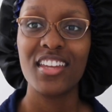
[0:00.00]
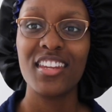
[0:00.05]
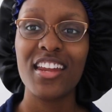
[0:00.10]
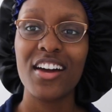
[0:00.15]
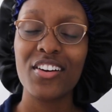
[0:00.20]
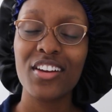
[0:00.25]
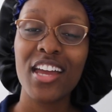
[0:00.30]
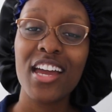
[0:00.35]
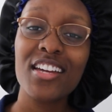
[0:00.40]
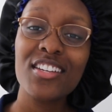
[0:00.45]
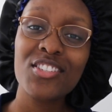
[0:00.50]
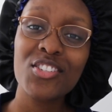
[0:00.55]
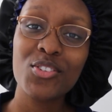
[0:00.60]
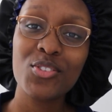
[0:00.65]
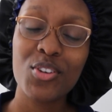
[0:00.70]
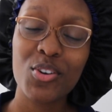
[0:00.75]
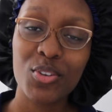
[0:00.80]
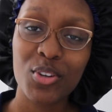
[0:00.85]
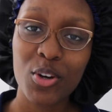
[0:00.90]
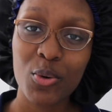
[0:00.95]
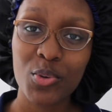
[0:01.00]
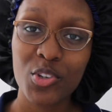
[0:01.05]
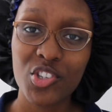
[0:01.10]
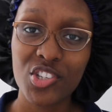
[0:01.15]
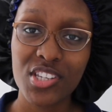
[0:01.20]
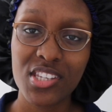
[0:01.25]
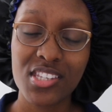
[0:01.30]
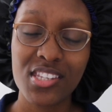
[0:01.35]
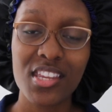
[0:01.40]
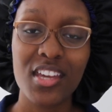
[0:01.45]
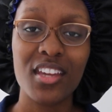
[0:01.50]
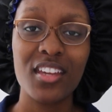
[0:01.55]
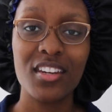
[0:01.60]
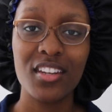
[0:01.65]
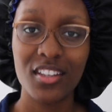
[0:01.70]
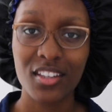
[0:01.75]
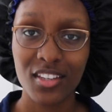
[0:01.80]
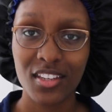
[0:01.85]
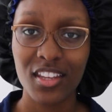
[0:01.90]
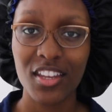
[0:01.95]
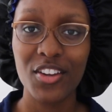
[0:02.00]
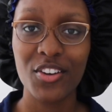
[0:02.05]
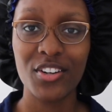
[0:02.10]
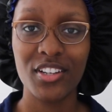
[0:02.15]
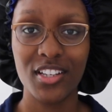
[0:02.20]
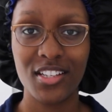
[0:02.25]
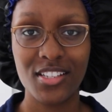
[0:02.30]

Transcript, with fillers: Now, in case you don't know what she said, here it